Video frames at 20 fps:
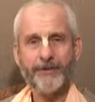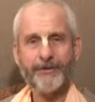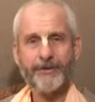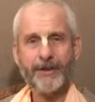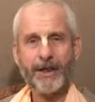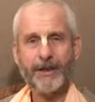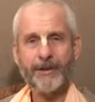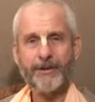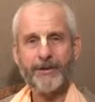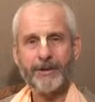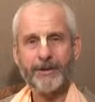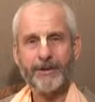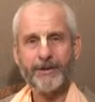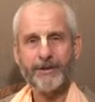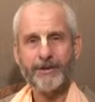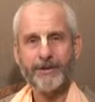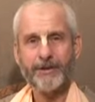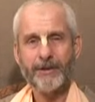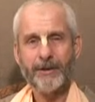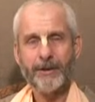
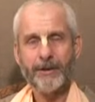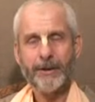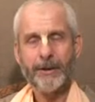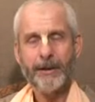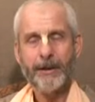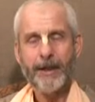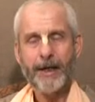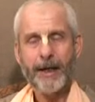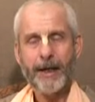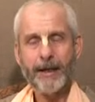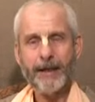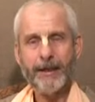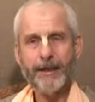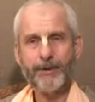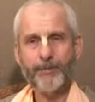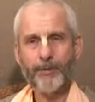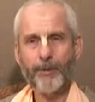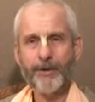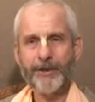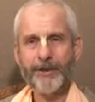scientist, and
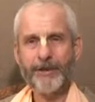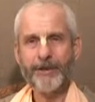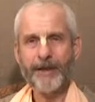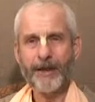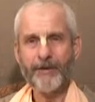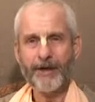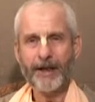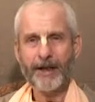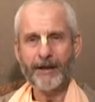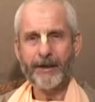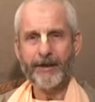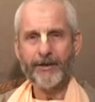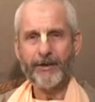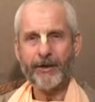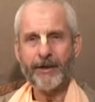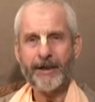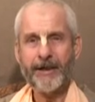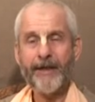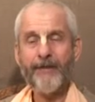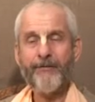he's pointing directly
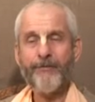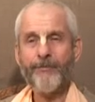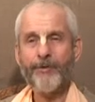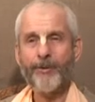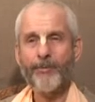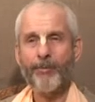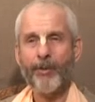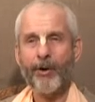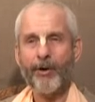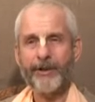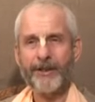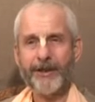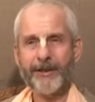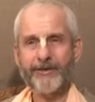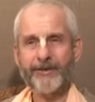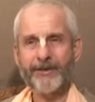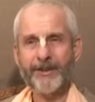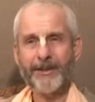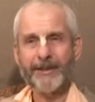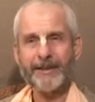that even the body
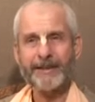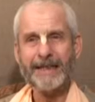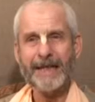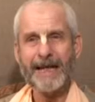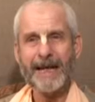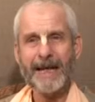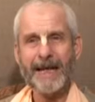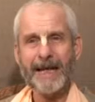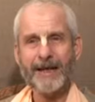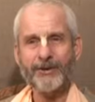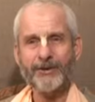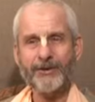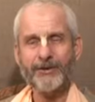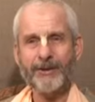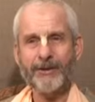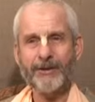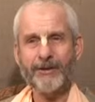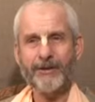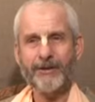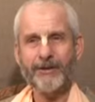is seen as
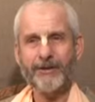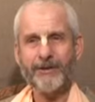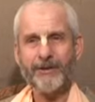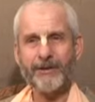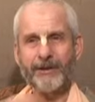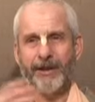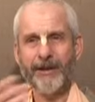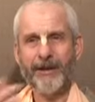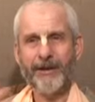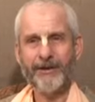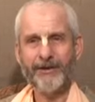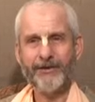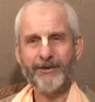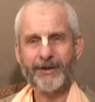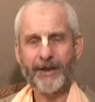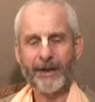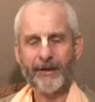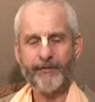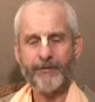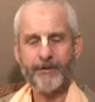external to the
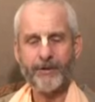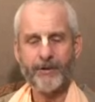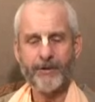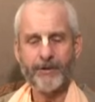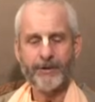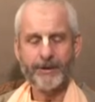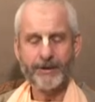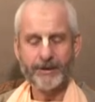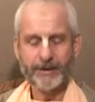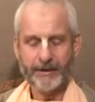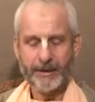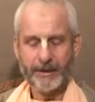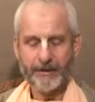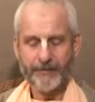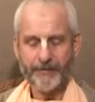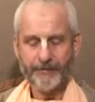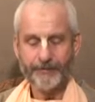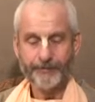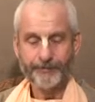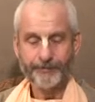self, the conscious
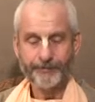self.